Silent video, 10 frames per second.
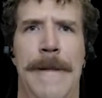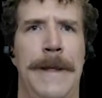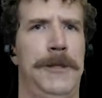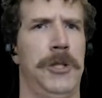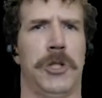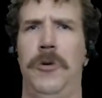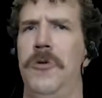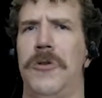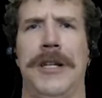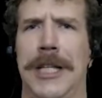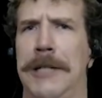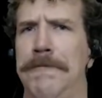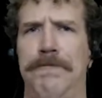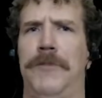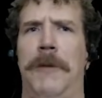Just look at
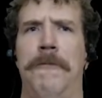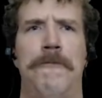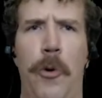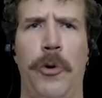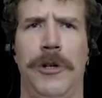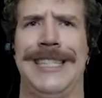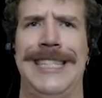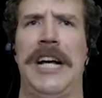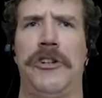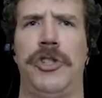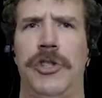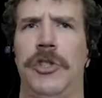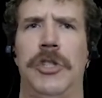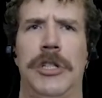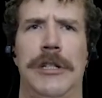the important
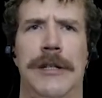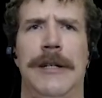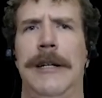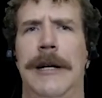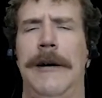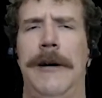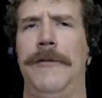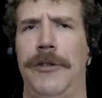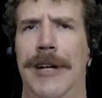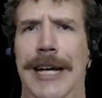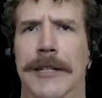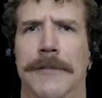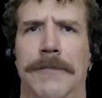sections of your item.